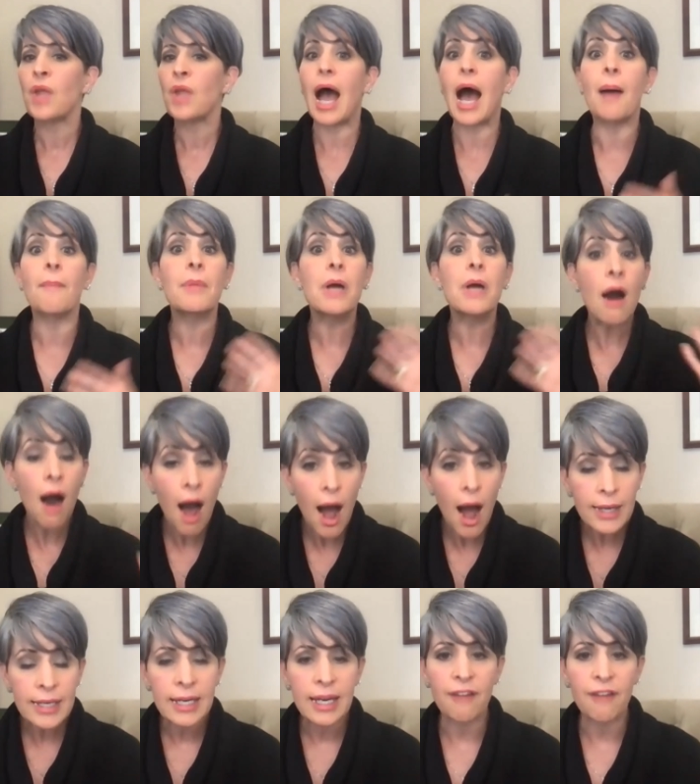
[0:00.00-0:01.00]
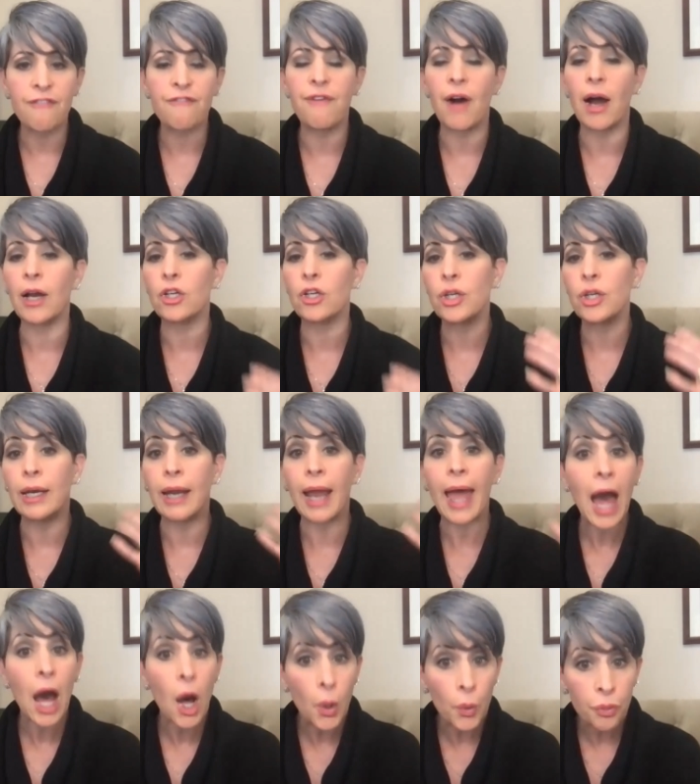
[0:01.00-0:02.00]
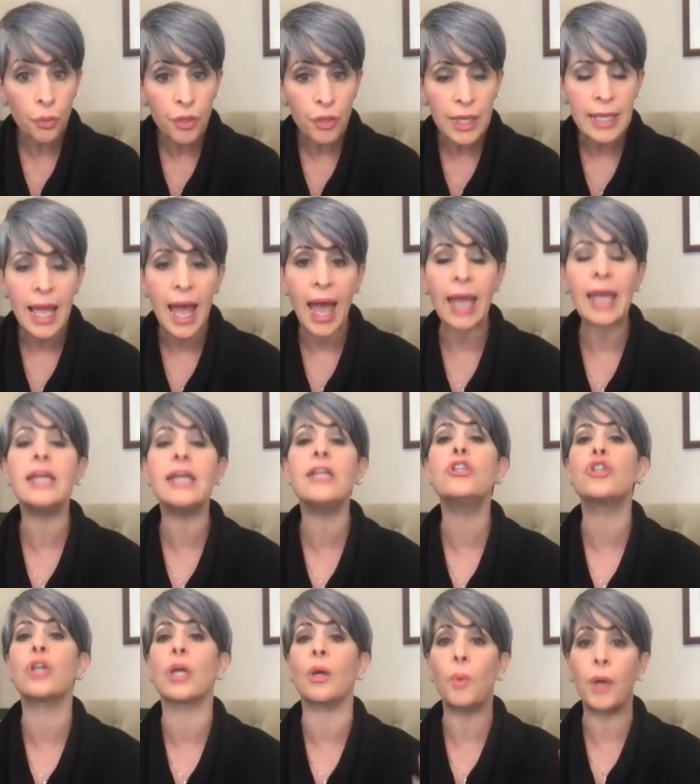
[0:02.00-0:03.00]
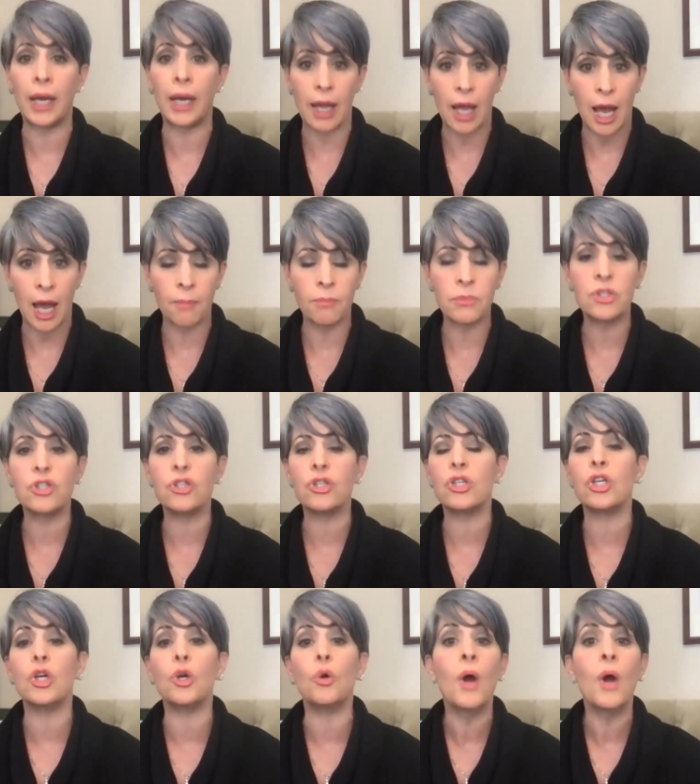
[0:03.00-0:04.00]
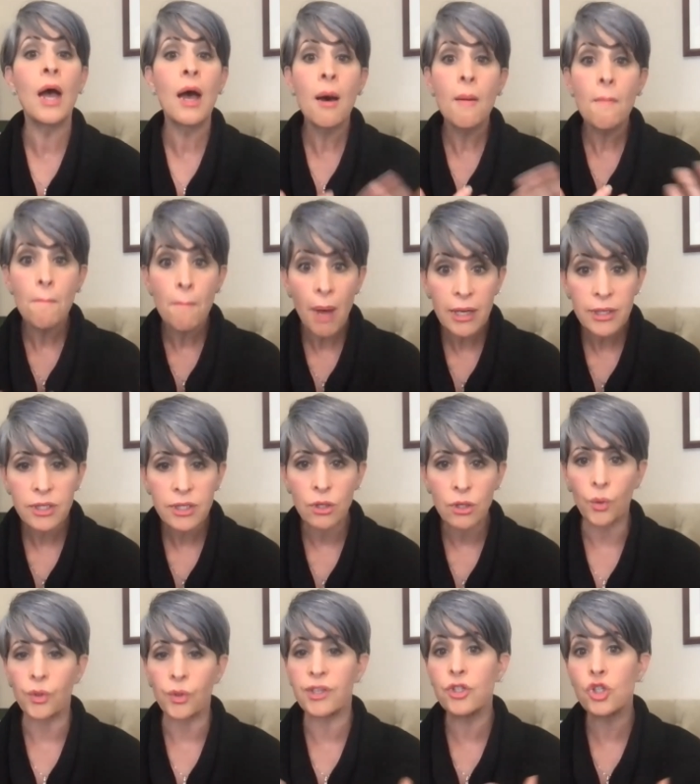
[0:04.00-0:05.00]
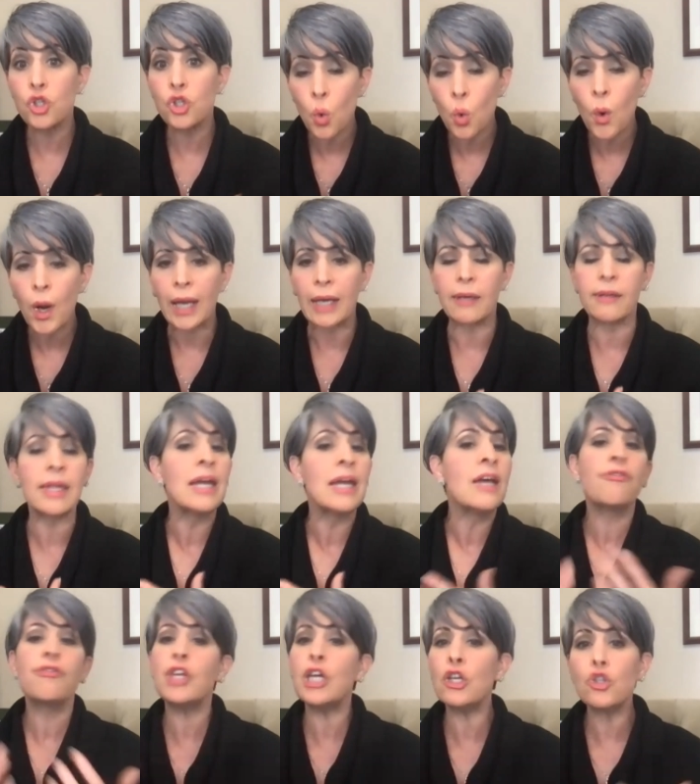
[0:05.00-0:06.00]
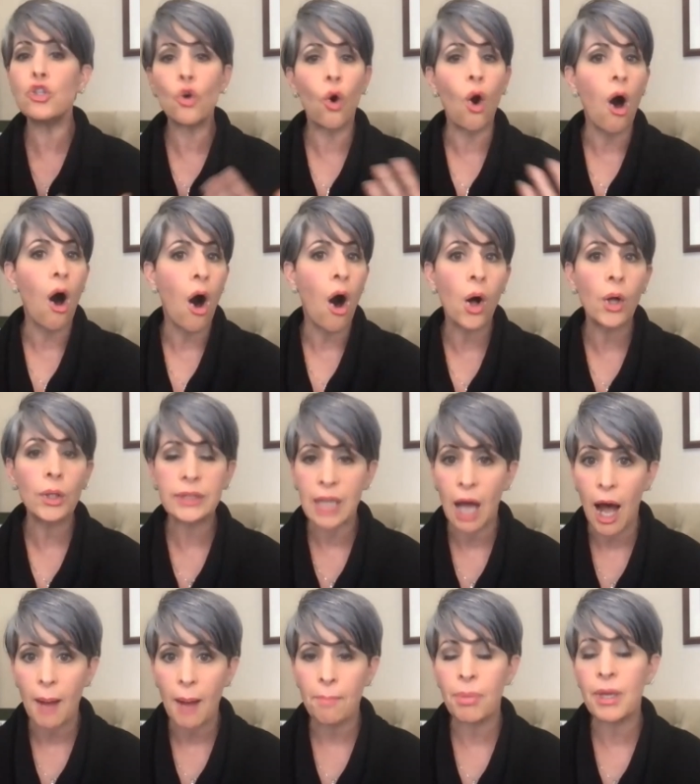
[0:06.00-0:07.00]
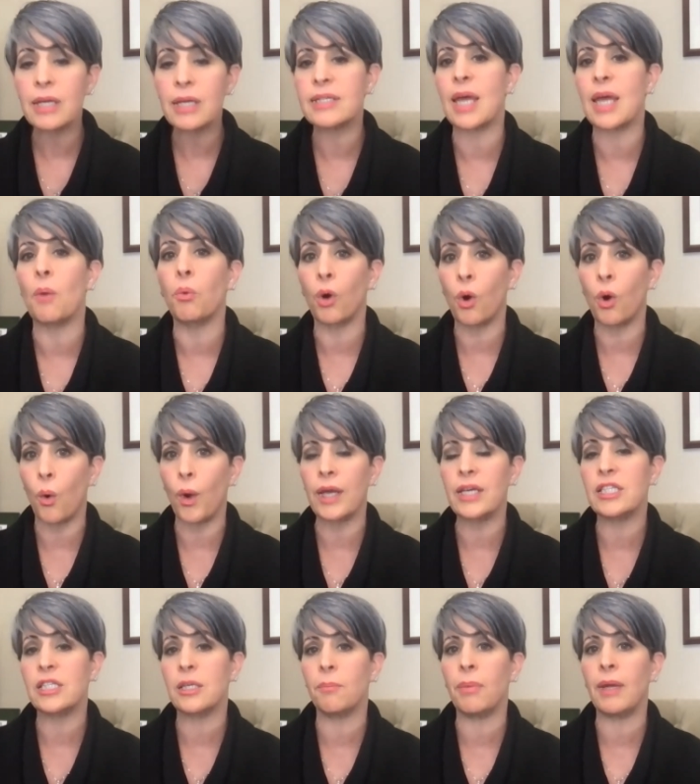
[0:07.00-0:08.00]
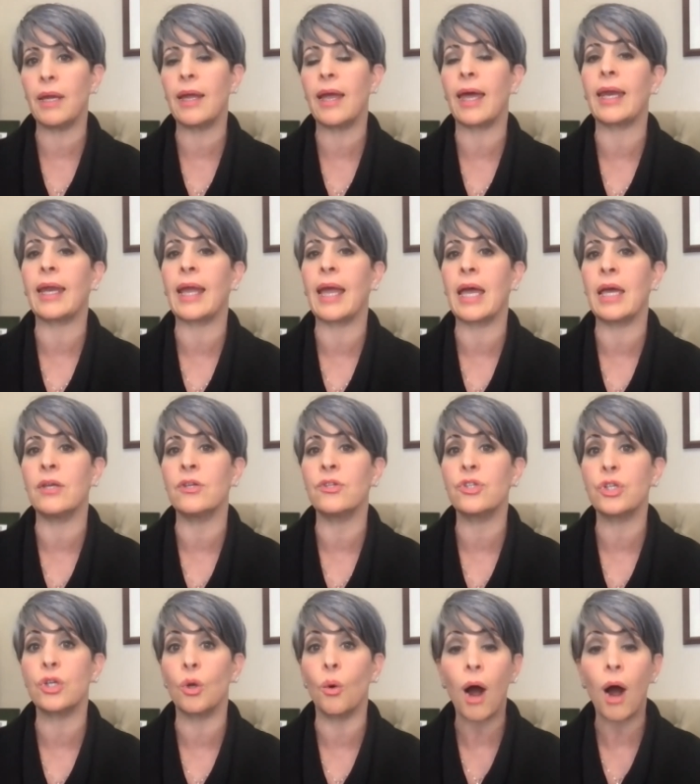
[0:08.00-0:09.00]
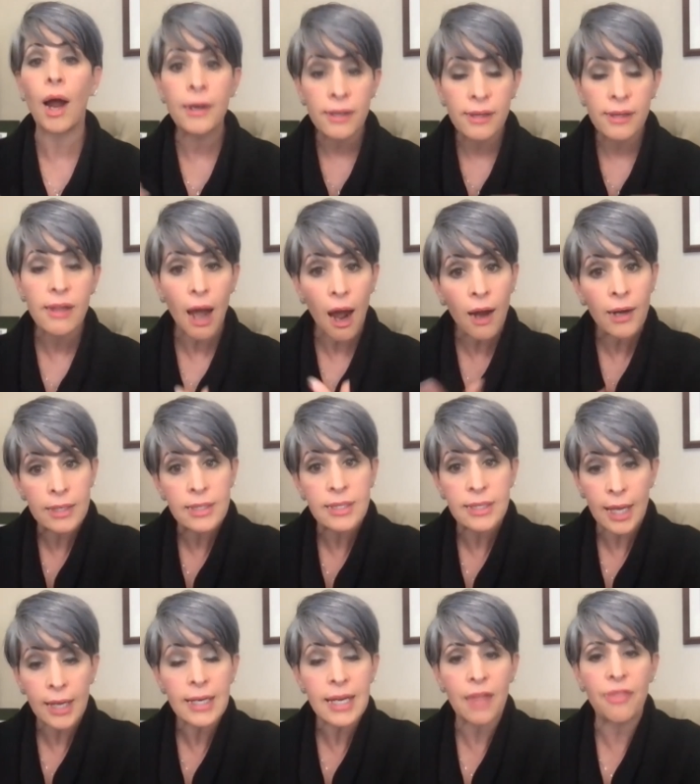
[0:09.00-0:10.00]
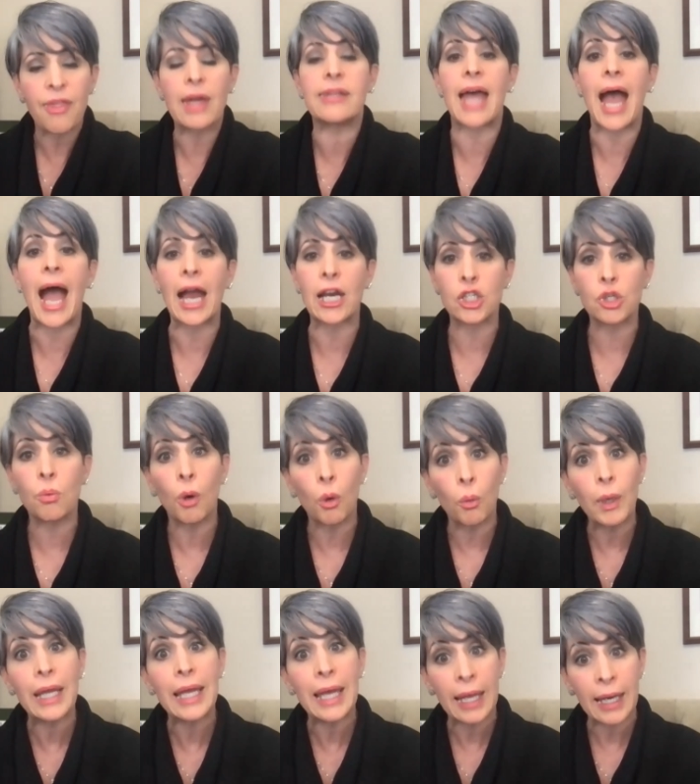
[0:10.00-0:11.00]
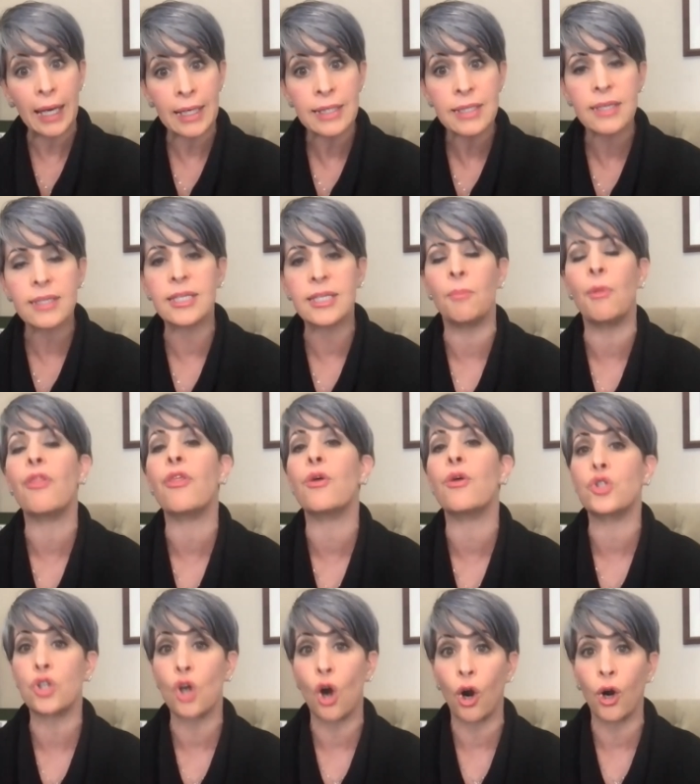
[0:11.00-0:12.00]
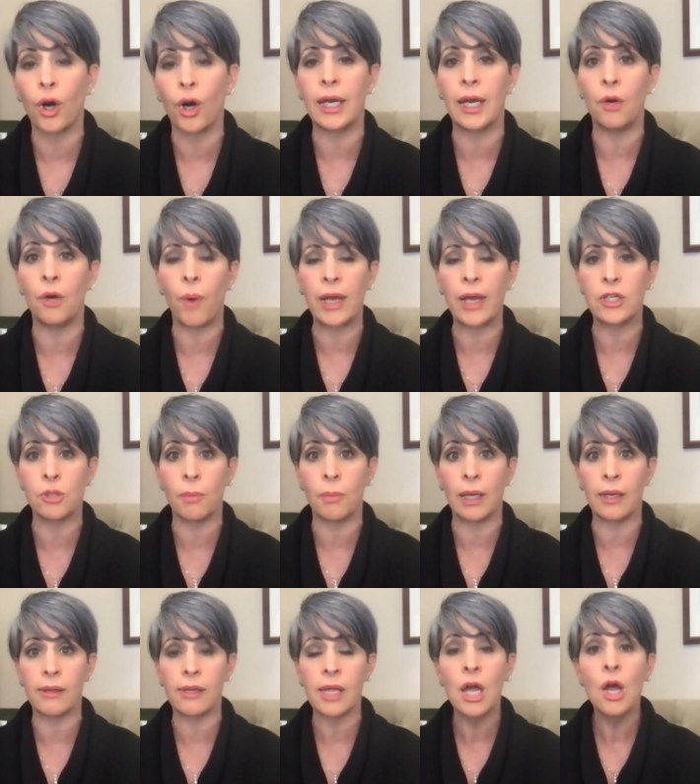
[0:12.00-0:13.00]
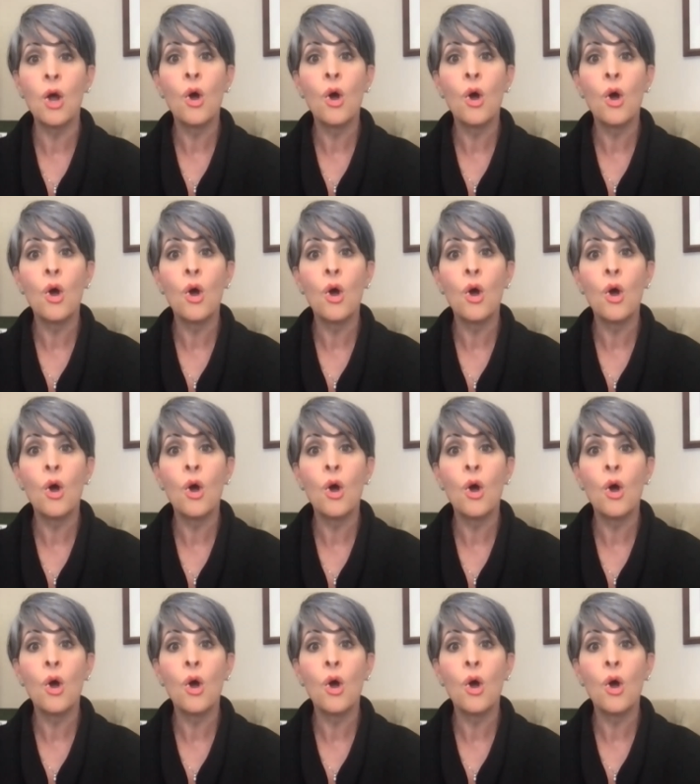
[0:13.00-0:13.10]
um, cognitive function, healthy aging when it comes to muscles, joints. These are all topics that we're going to be getting into. On, on Sunday, that's actually where we get into some of those targeted regimens.